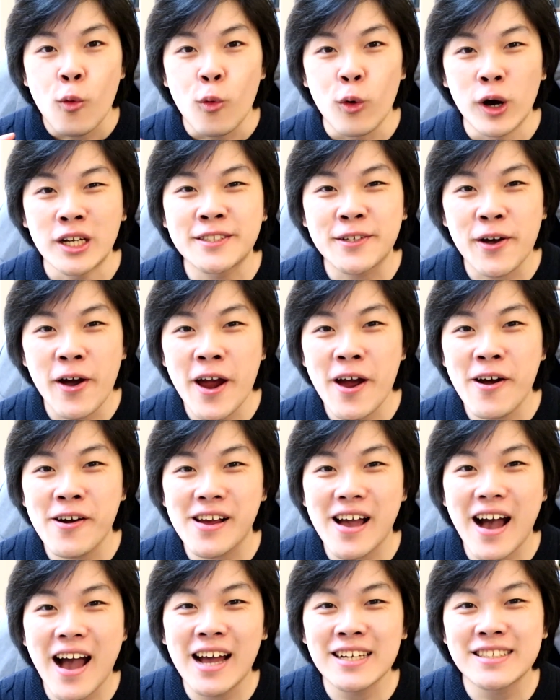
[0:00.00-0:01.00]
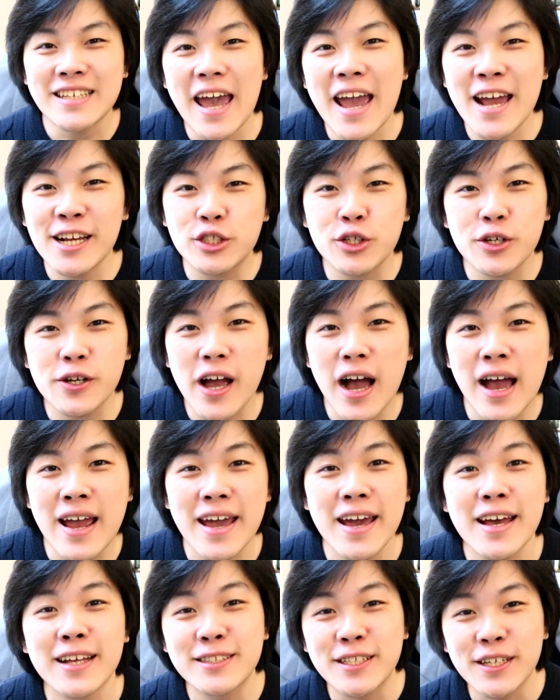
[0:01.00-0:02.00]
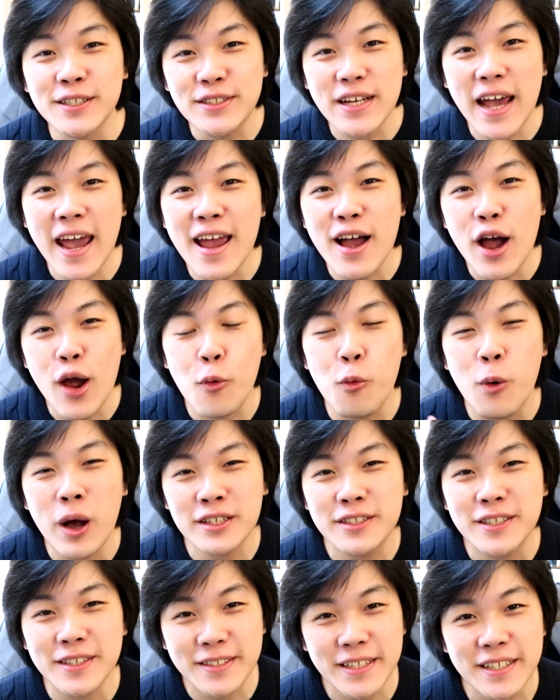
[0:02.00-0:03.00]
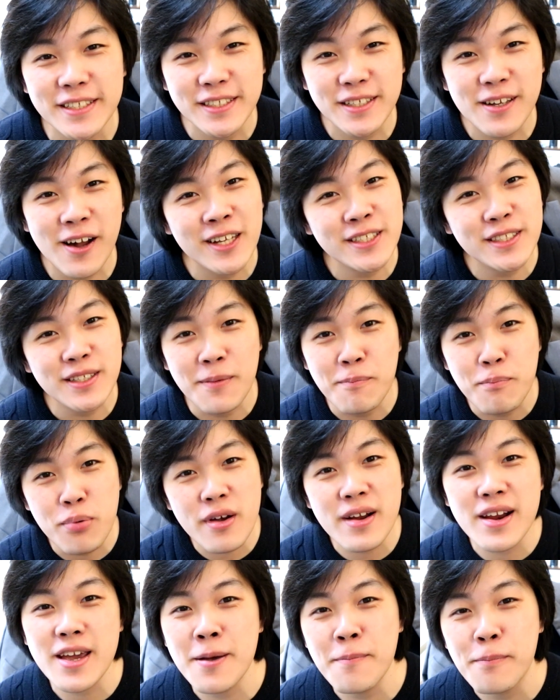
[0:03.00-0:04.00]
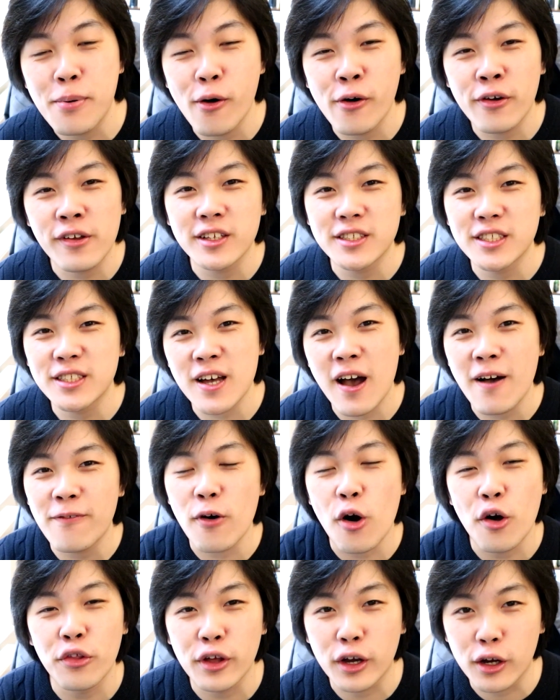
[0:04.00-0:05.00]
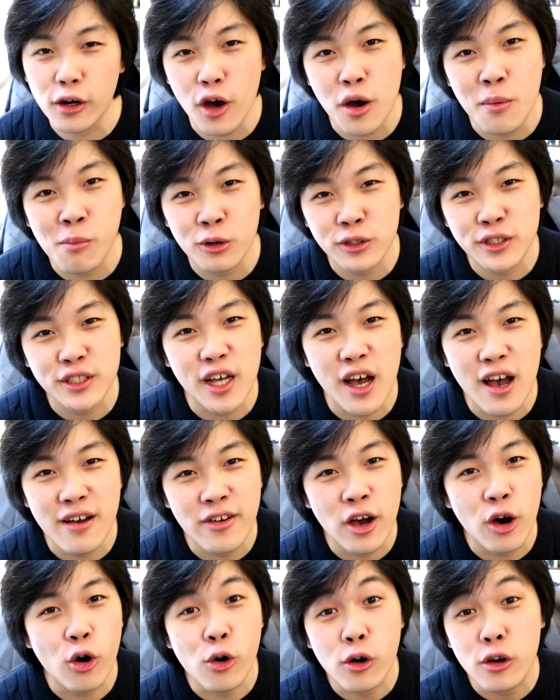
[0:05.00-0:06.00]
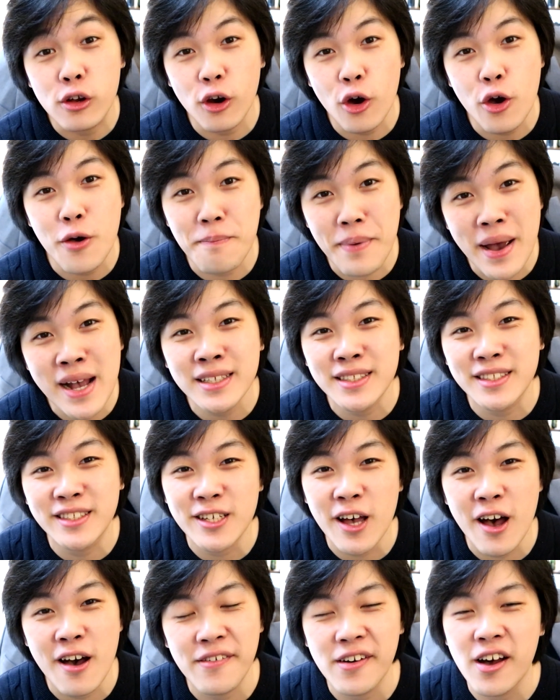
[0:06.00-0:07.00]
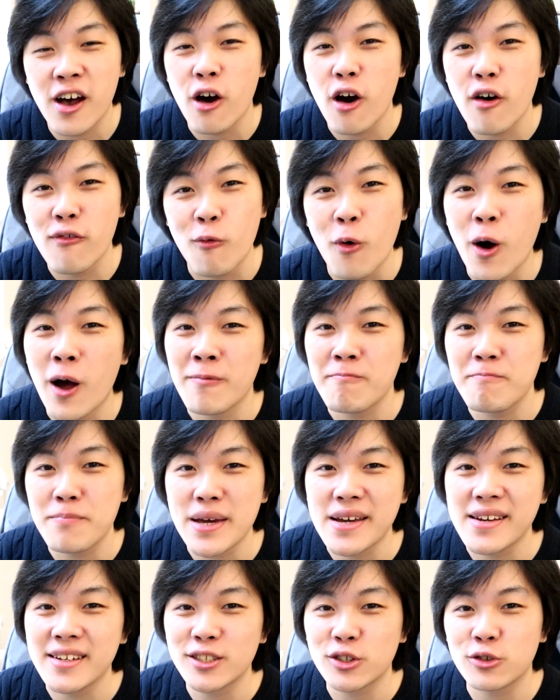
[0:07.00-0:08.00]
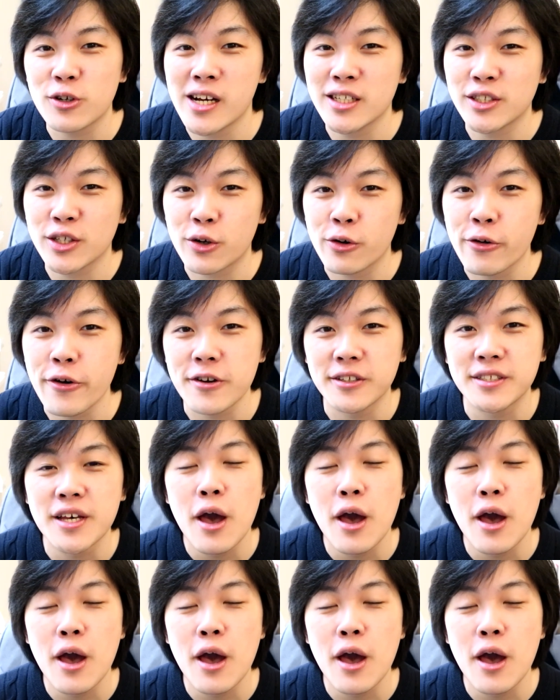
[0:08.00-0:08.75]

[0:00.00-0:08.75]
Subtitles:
What's going on, guys? Asian Guy here. Today I want to discuss some pretty important stuff on the global server or Glo-best server of One Piece Treasure Cruise.